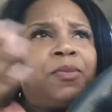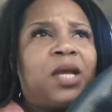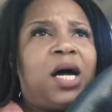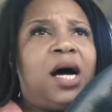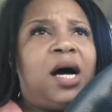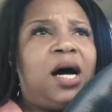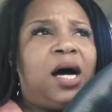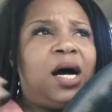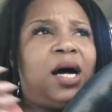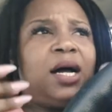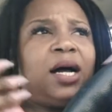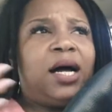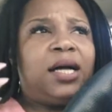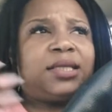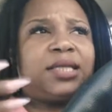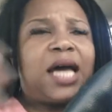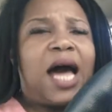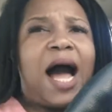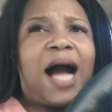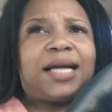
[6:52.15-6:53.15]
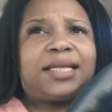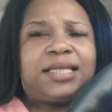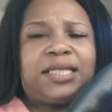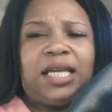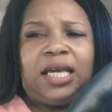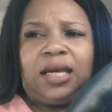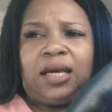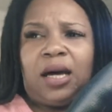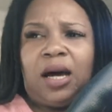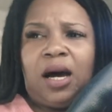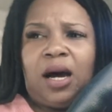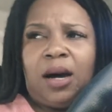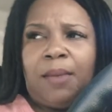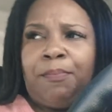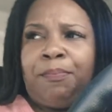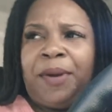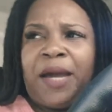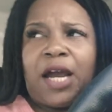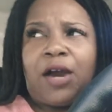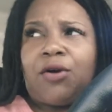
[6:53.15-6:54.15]
A toxic
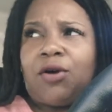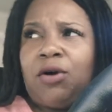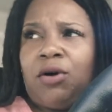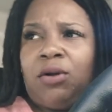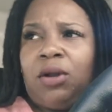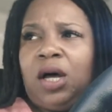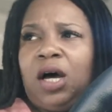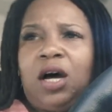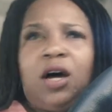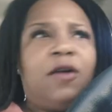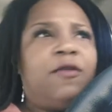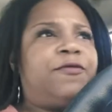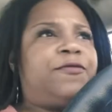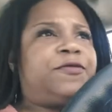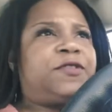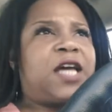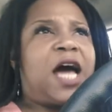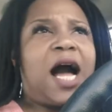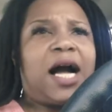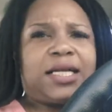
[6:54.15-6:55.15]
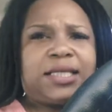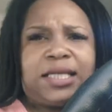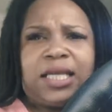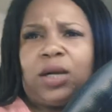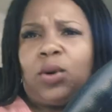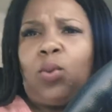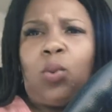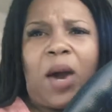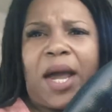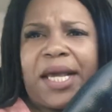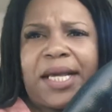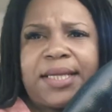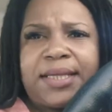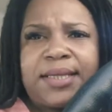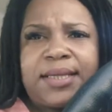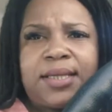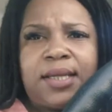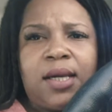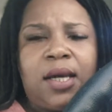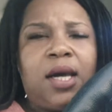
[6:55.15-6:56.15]
barrel of toxic
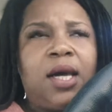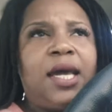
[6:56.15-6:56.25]
waste